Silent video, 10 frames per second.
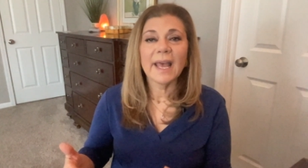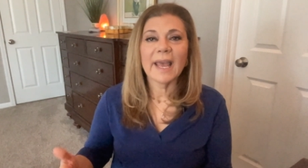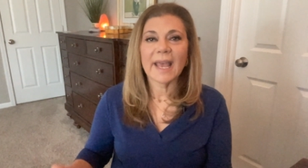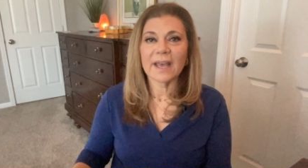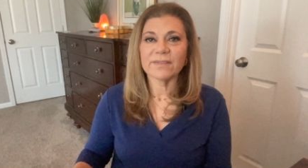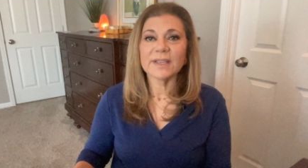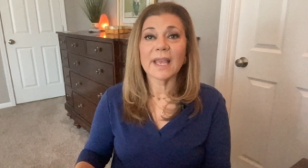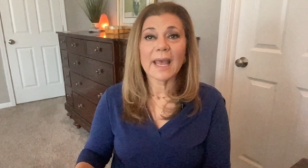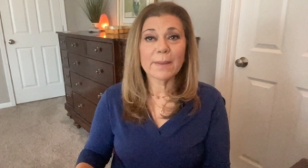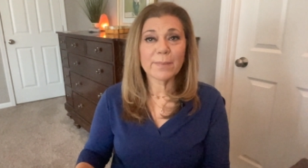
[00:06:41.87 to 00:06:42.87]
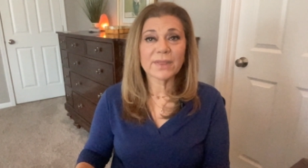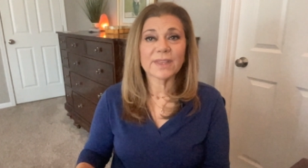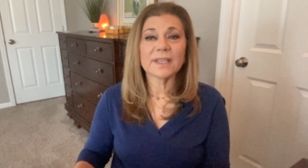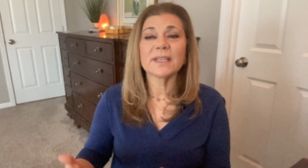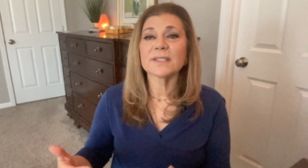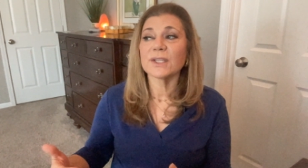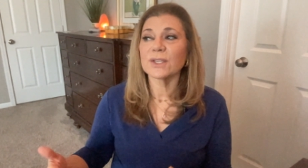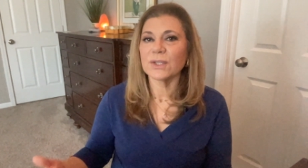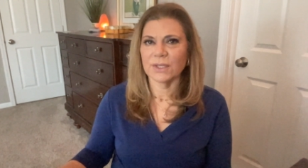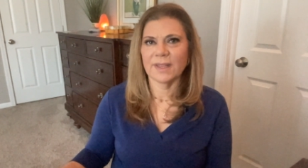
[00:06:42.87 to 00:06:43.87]
Having empathy is
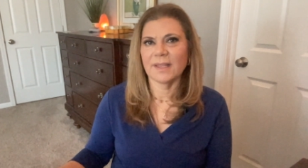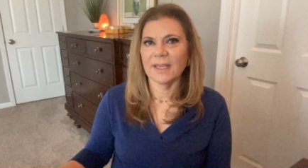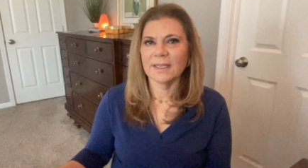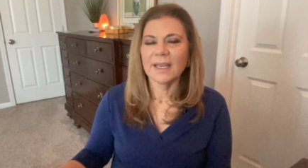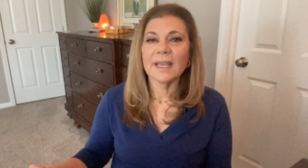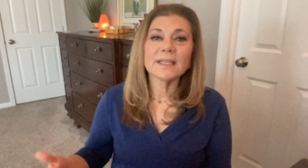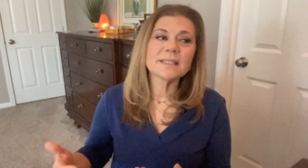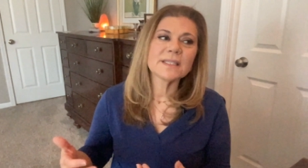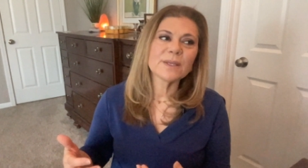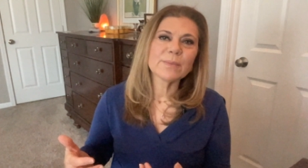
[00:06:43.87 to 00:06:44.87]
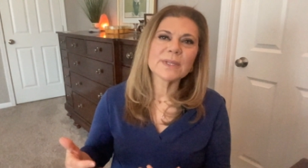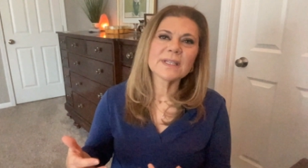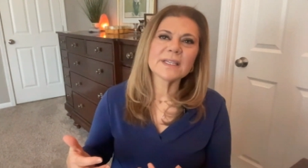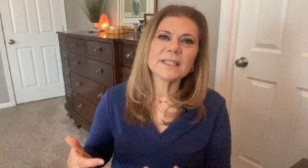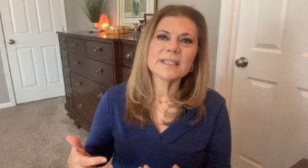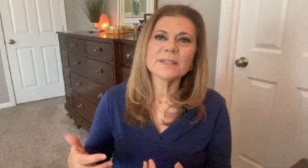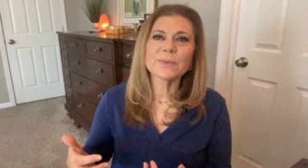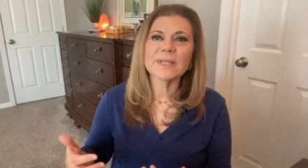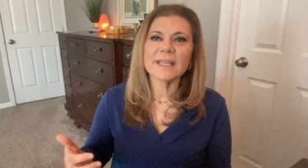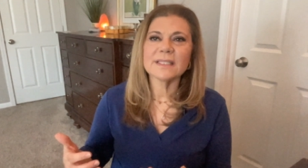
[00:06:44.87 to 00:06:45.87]
a good thing. It's the ability to
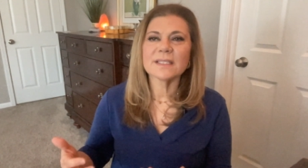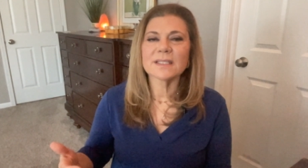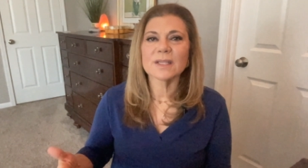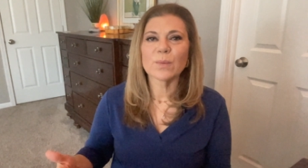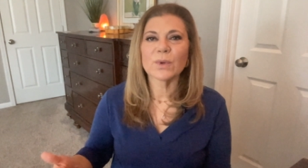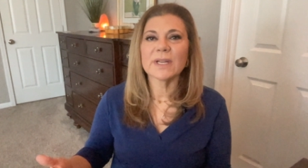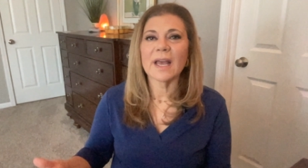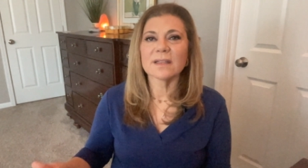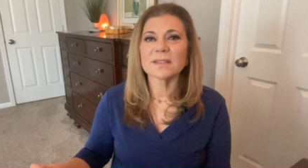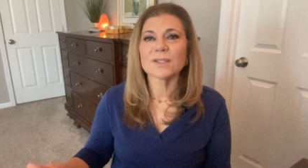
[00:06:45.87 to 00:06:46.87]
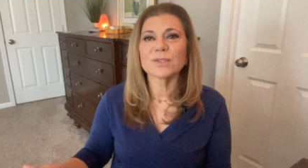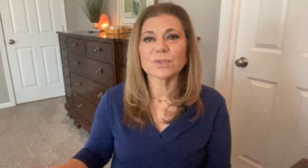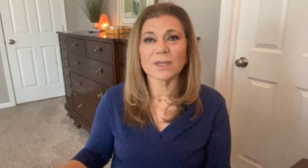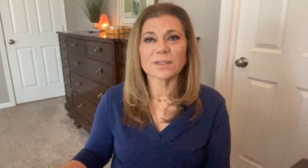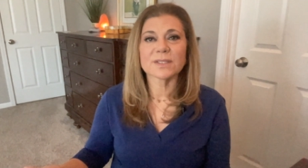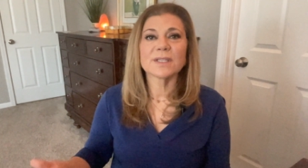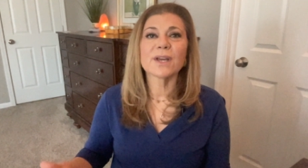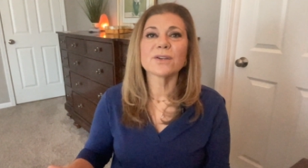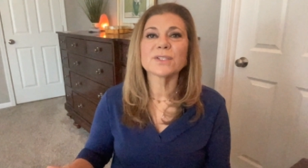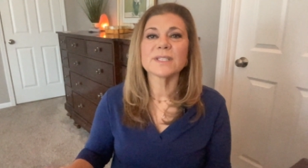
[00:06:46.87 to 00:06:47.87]
relate to someone else's struggles and
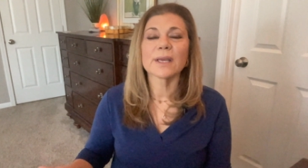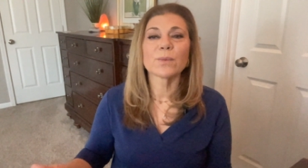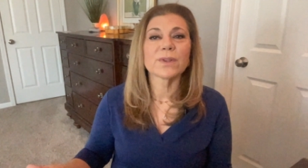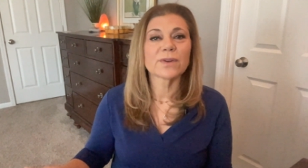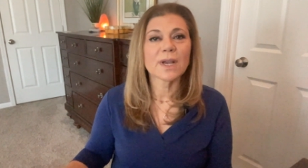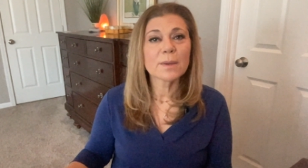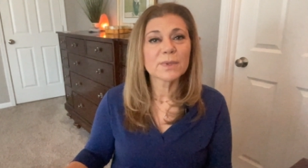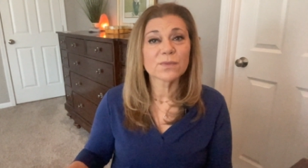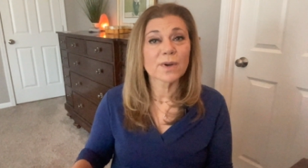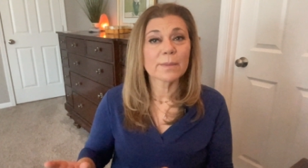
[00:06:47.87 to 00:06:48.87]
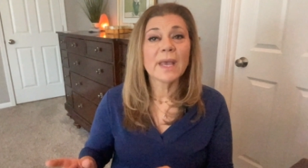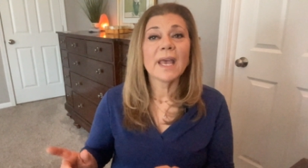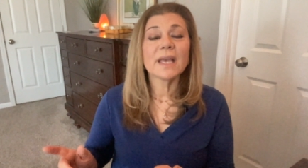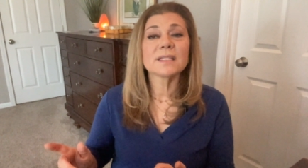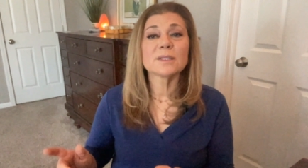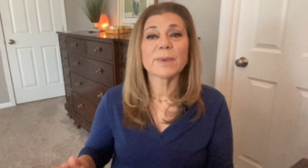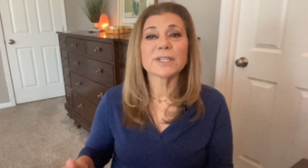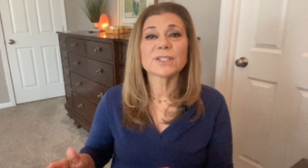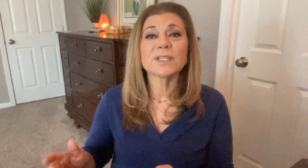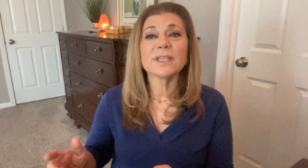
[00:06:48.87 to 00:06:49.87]
understand where they're coming from,
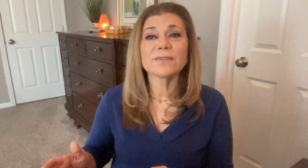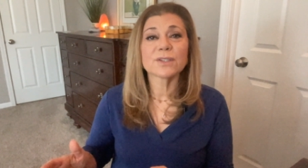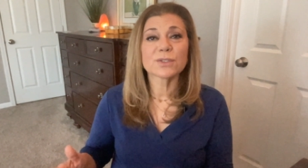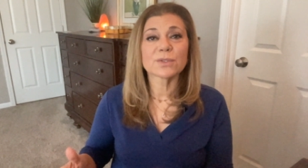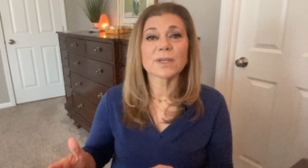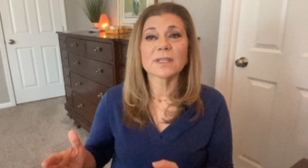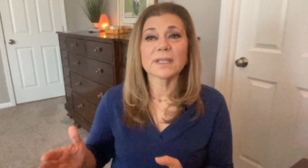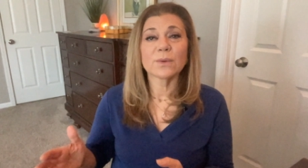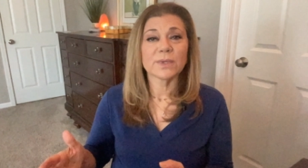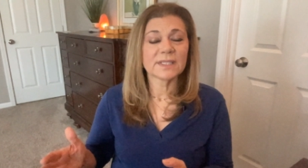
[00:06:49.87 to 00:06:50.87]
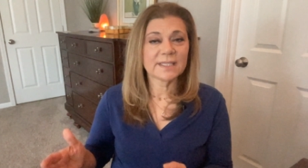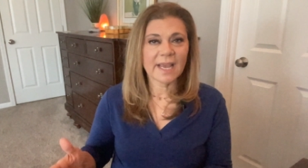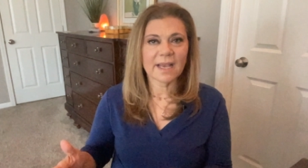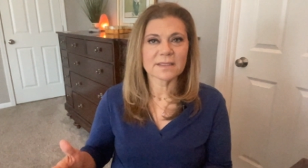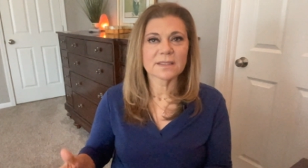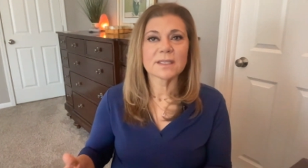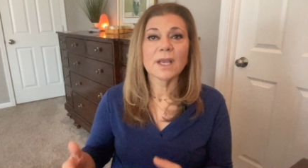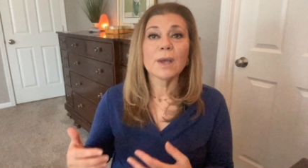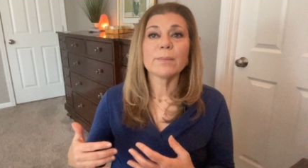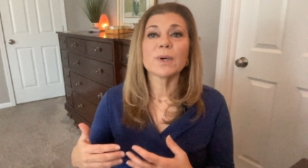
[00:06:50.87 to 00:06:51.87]
especially if they're struggling with tasks.
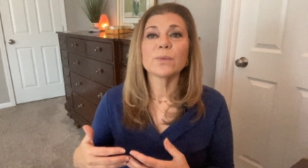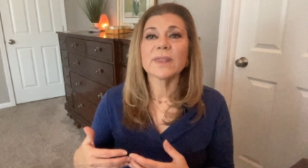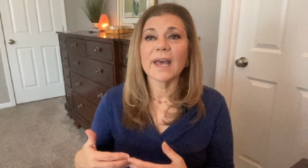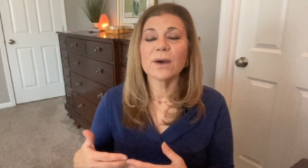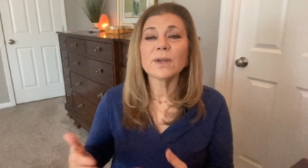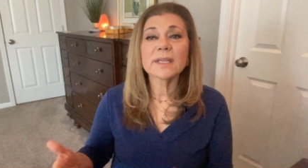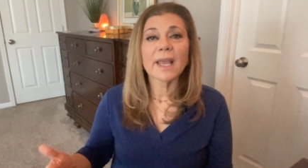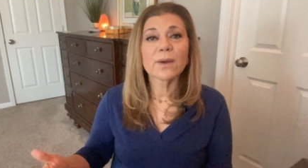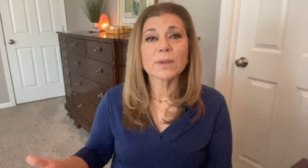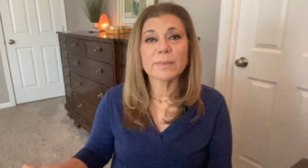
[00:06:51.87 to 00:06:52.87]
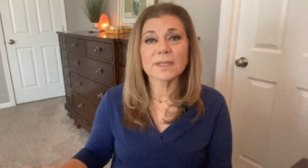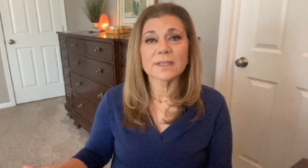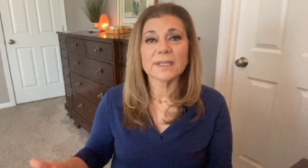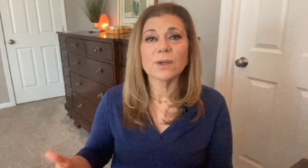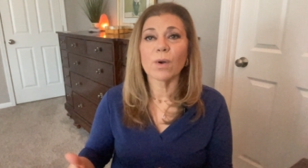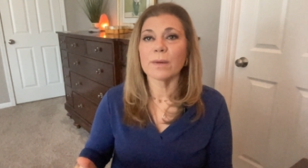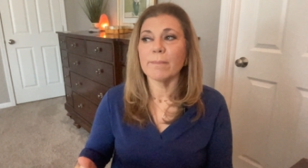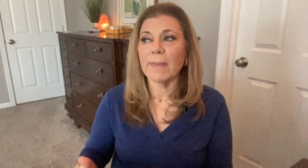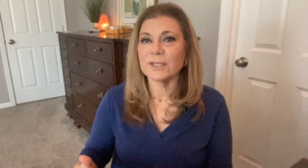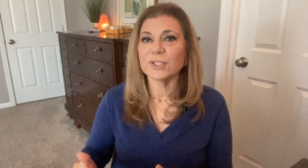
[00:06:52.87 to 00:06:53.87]
But without accountability or
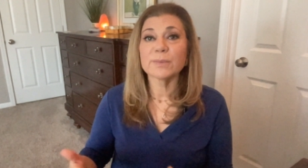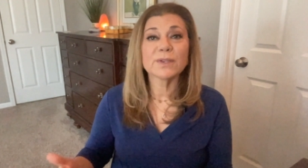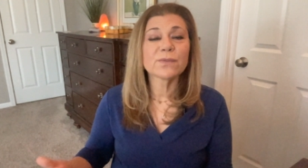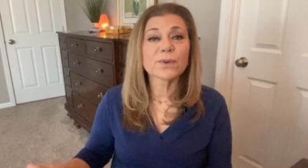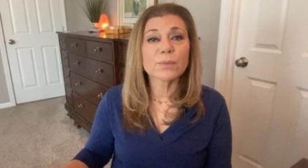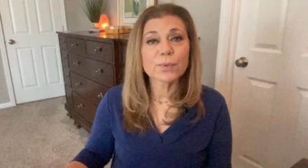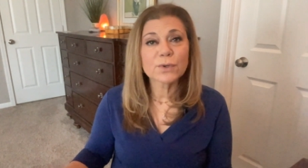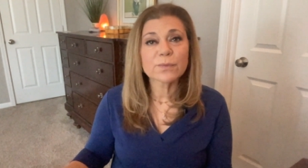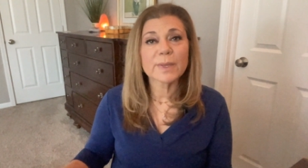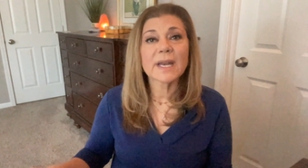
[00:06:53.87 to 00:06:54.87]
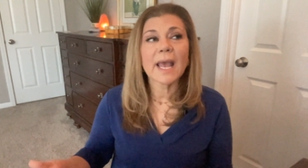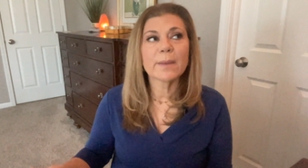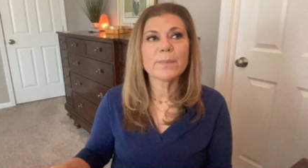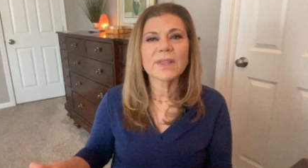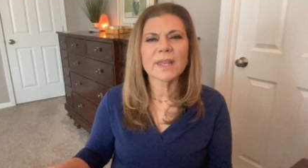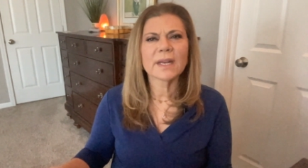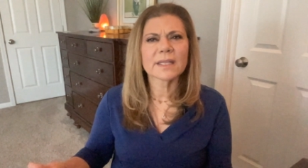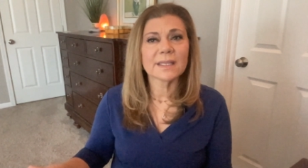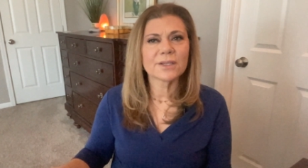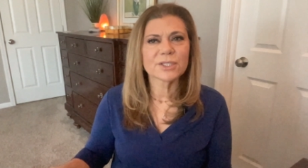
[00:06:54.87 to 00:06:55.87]
measurement for improvement, empathetic
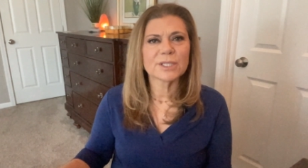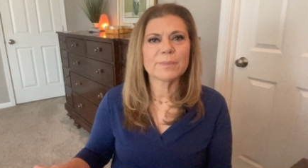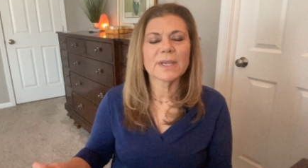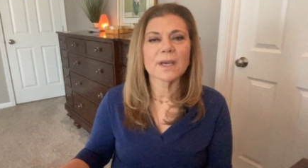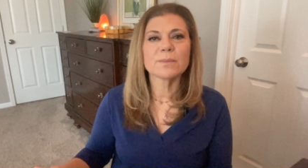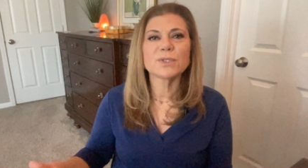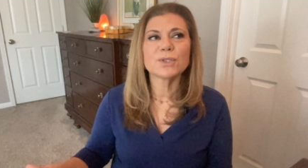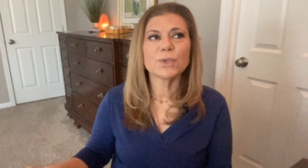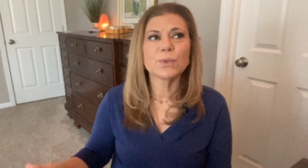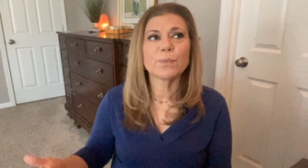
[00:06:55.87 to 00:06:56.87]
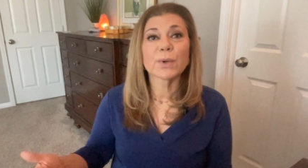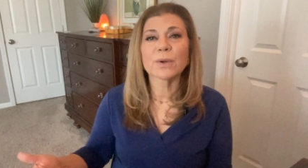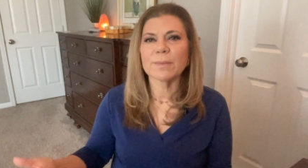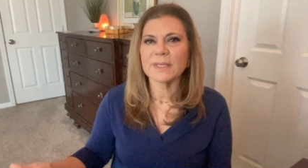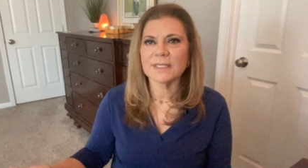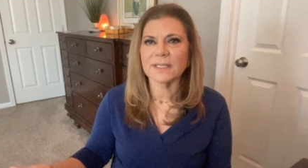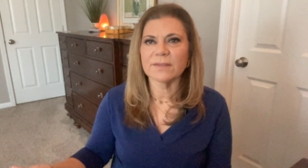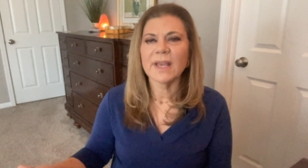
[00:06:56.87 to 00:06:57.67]
leadership becomes too permissive.